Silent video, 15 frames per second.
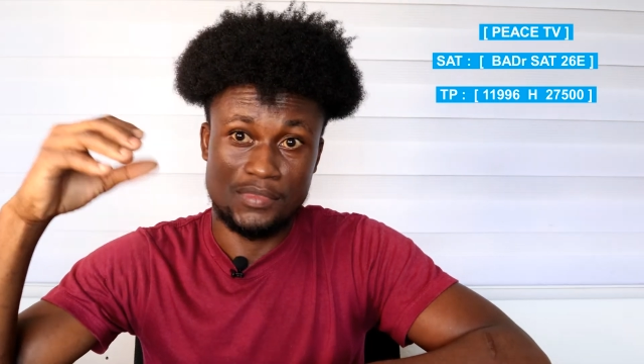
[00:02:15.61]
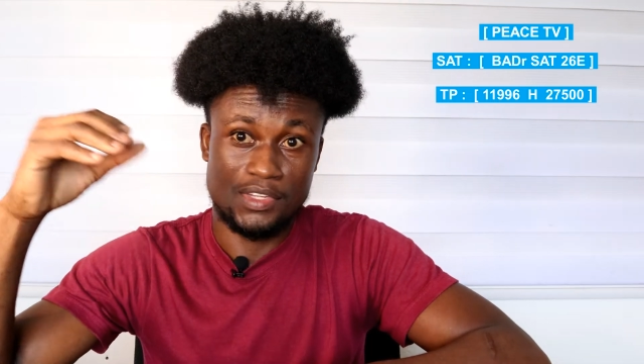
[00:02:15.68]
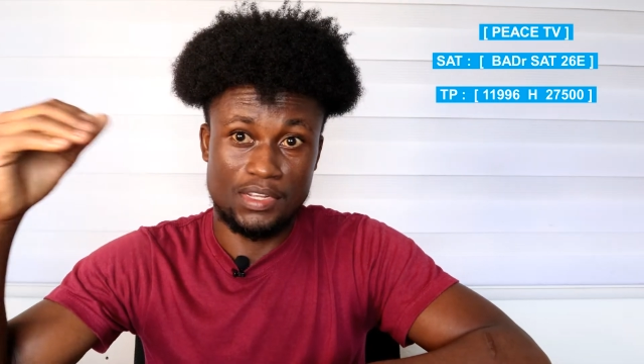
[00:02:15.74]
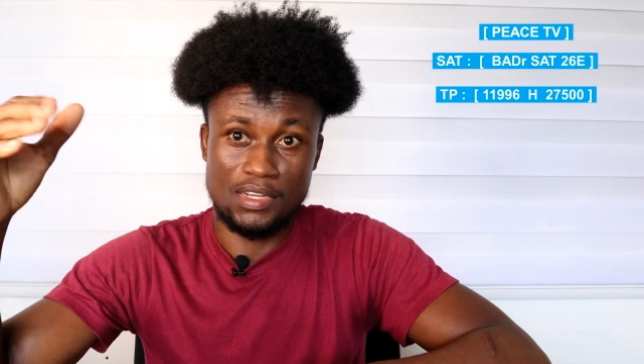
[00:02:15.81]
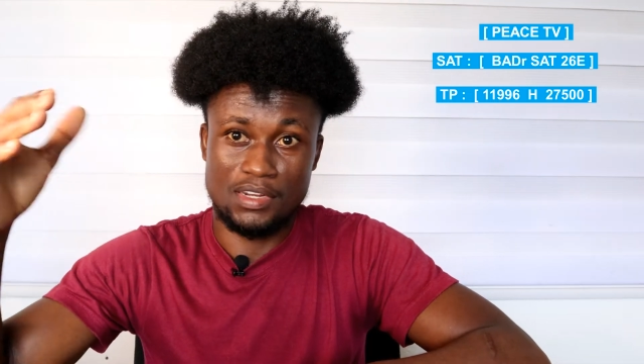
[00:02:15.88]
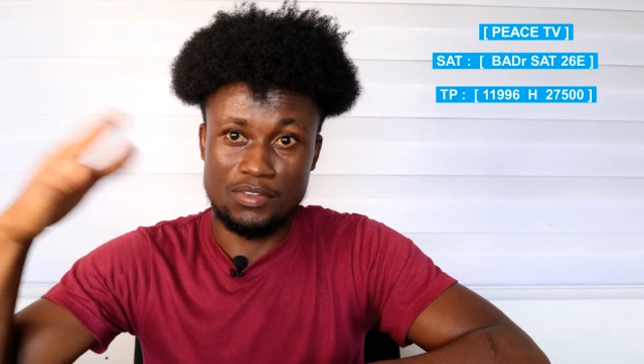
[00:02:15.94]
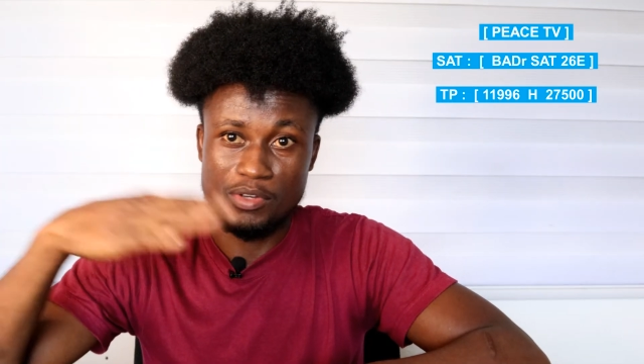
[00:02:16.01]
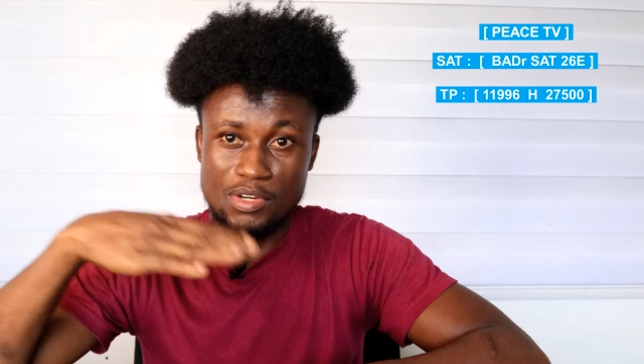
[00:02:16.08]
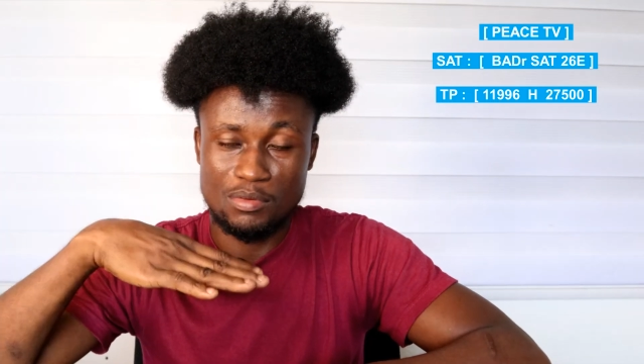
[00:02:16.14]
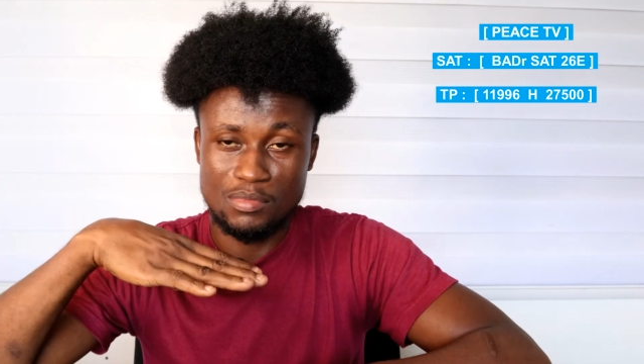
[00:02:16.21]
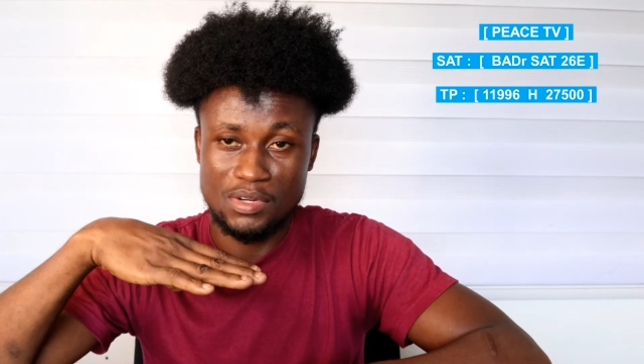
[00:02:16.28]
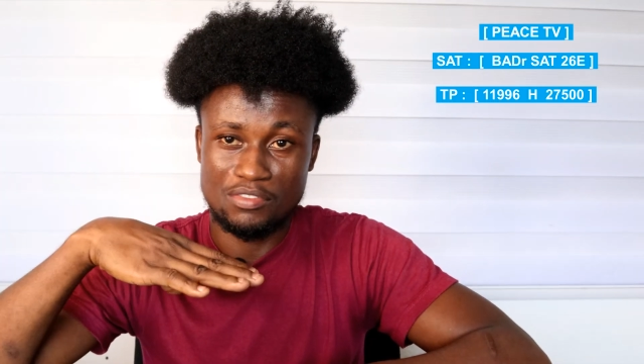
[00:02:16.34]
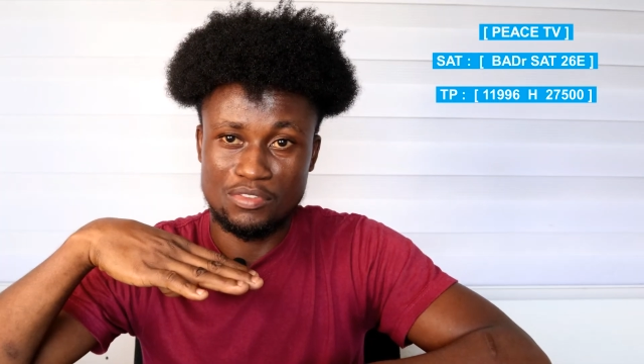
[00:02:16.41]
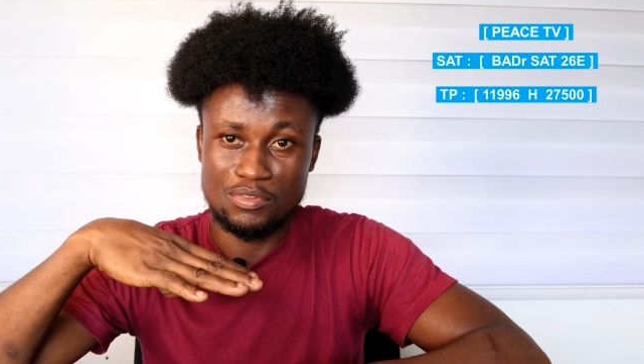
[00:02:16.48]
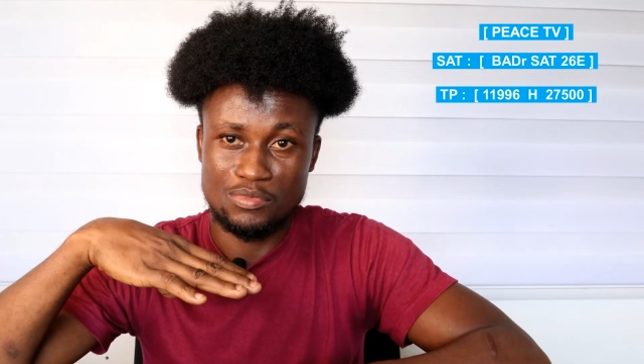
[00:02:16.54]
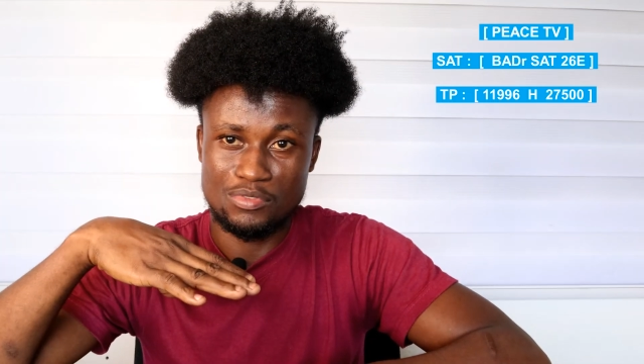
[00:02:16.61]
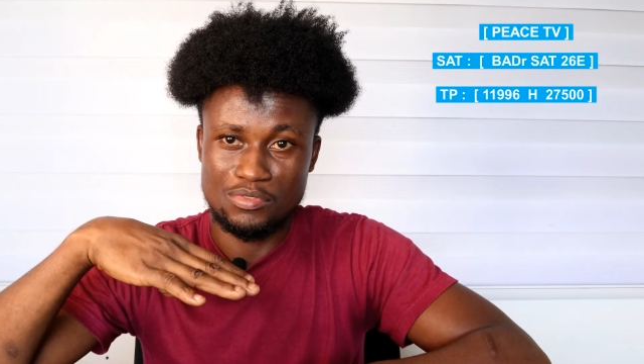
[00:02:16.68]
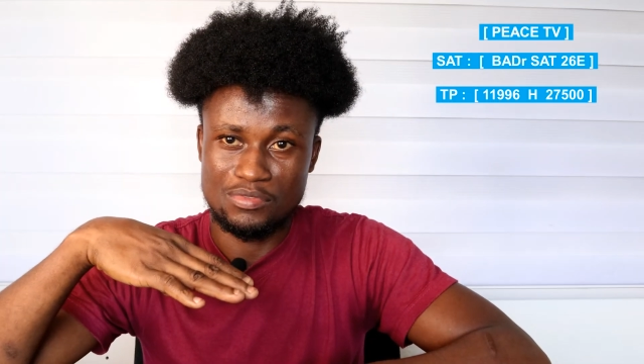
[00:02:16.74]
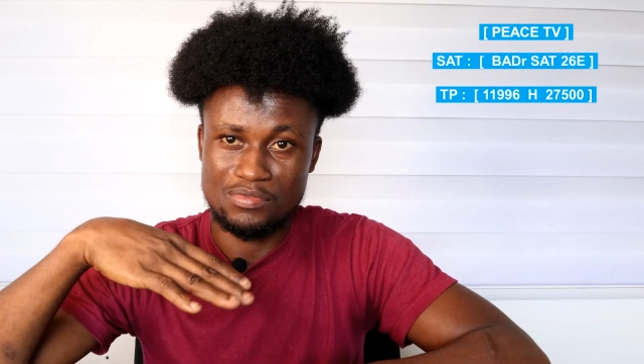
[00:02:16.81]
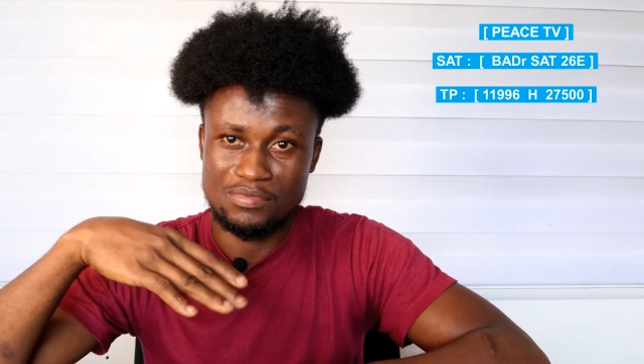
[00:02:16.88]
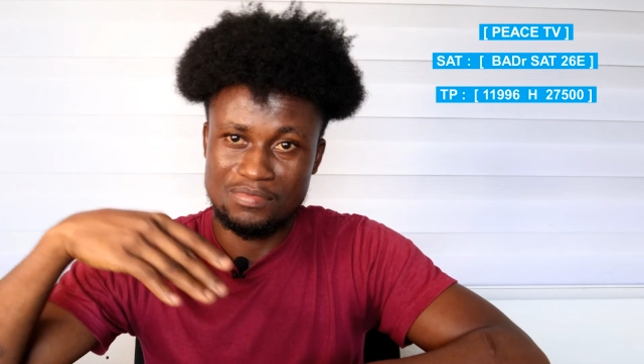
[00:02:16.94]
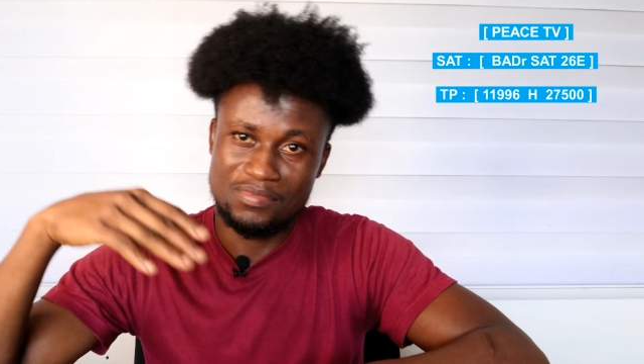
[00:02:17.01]
and then you come back for more.
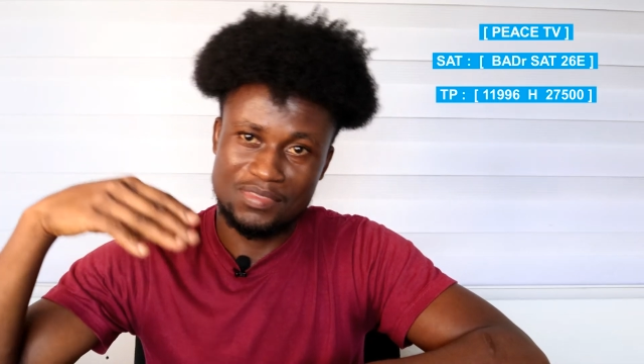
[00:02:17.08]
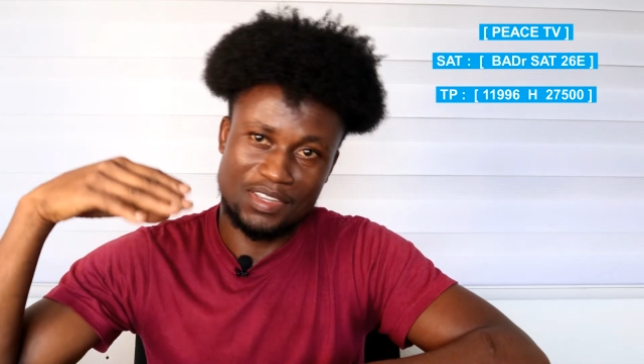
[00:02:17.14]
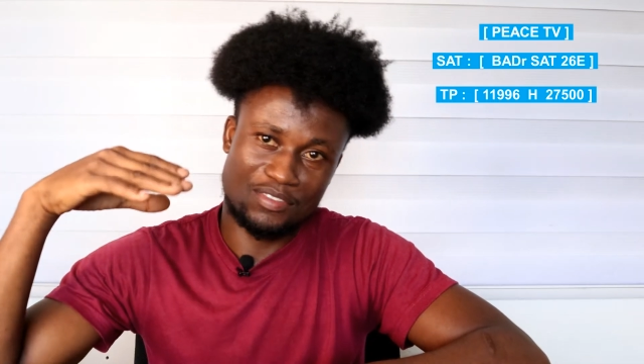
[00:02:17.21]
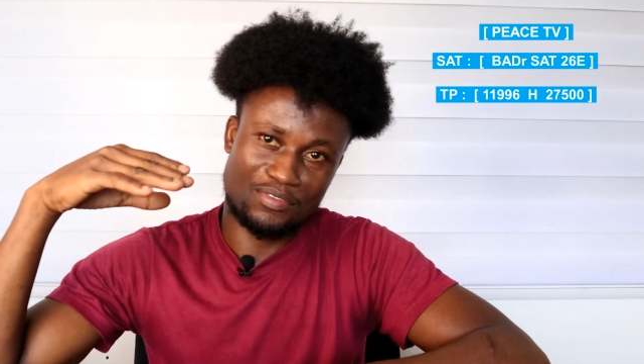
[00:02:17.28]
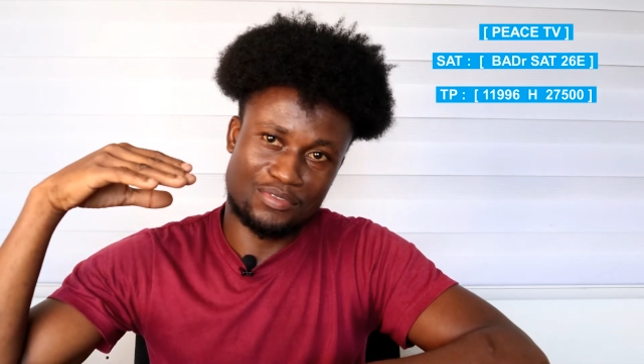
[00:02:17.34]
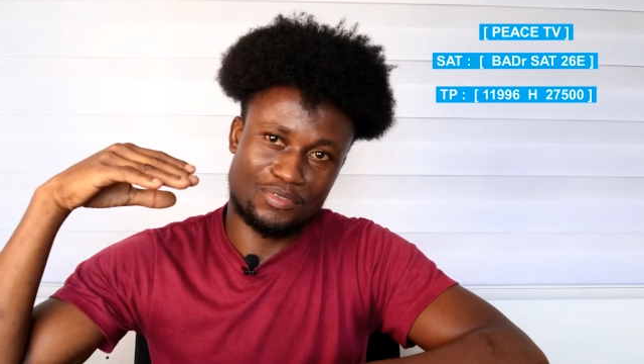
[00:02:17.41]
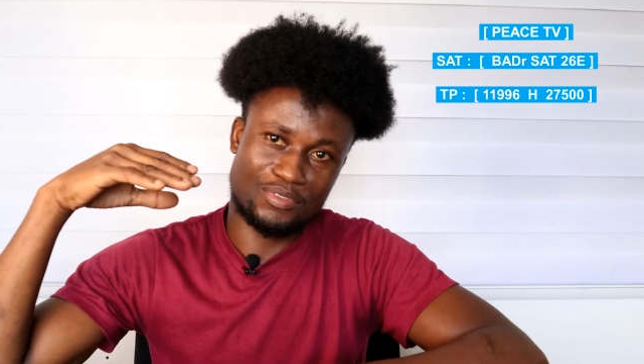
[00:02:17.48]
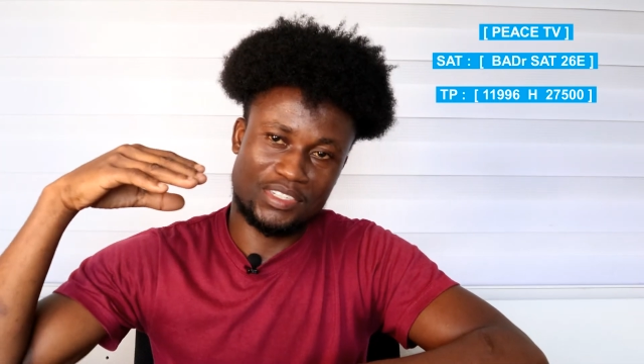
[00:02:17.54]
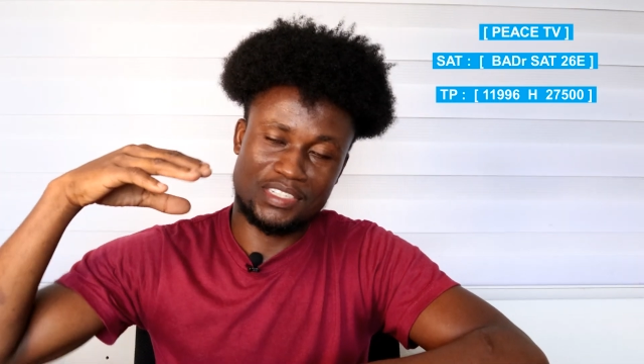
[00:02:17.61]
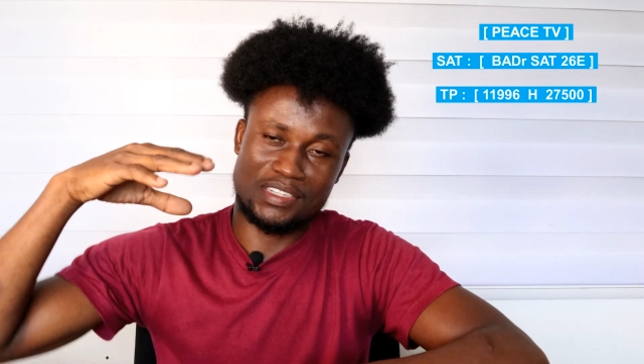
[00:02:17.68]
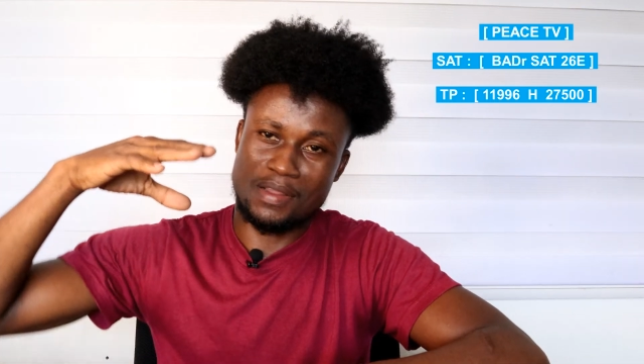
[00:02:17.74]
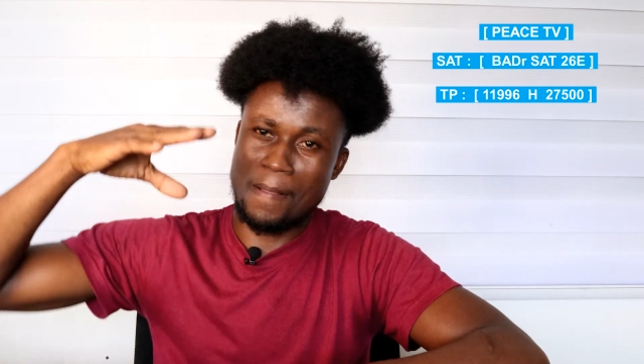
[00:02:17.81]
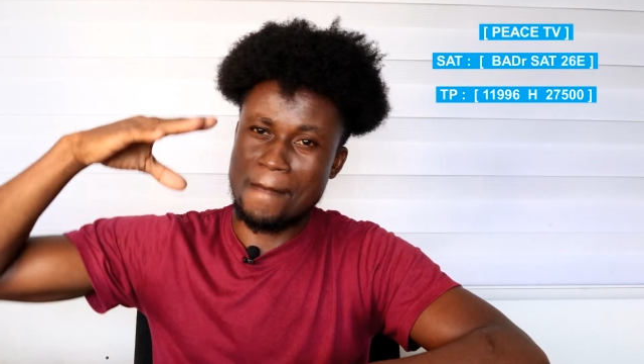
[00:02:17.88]
Thanks for watching.